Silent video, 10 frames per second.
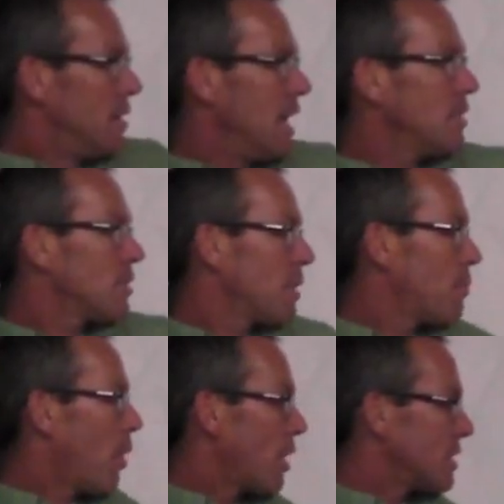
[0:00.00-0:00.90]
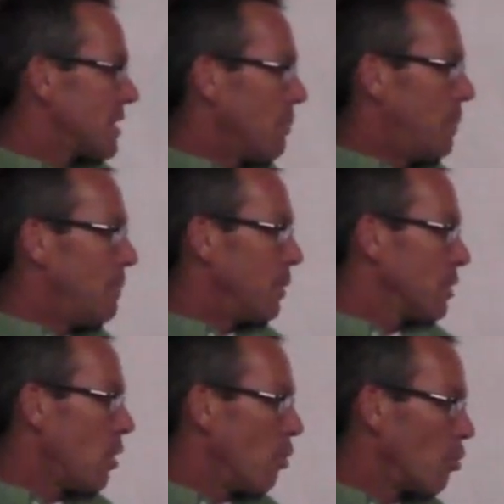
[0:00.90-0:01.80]
these are the parts that
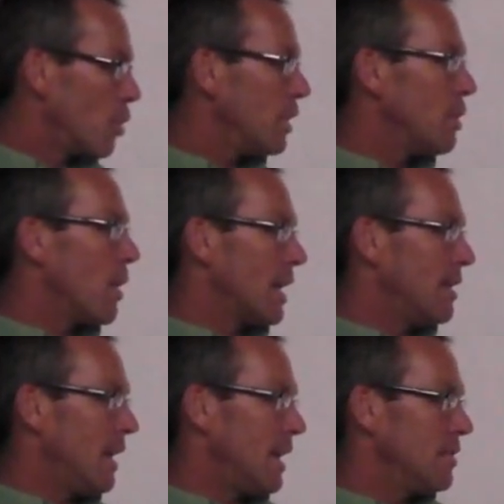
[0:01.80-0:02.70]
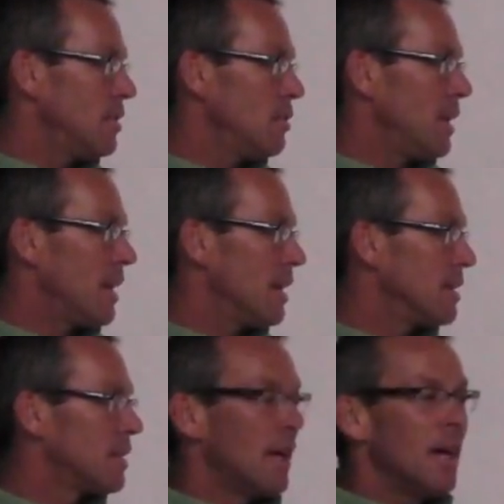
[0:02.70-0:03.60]
people don't really want to dig into
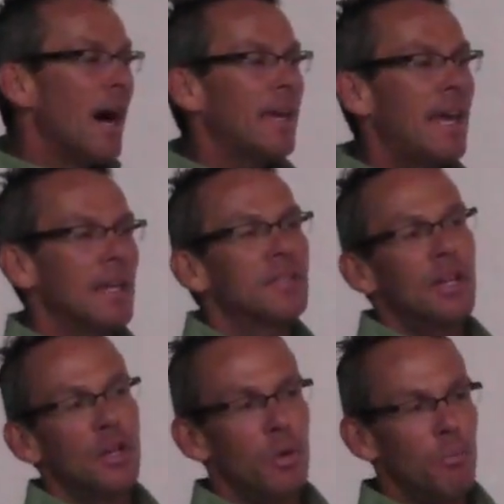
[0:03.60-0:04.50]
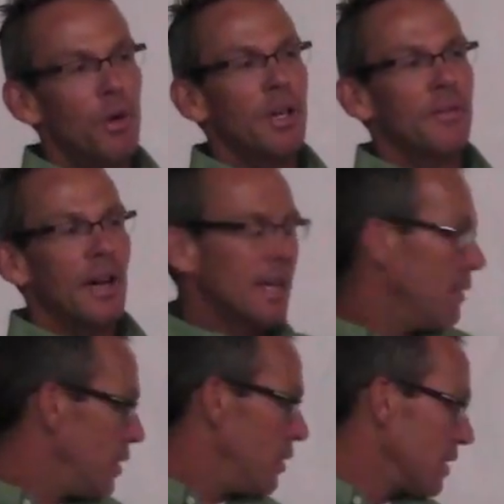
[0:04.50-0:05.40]
because I can't sell you a book if I
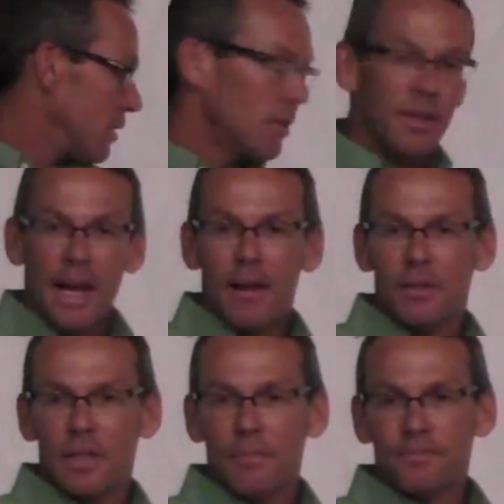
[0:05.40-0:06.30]
give you this little analogy.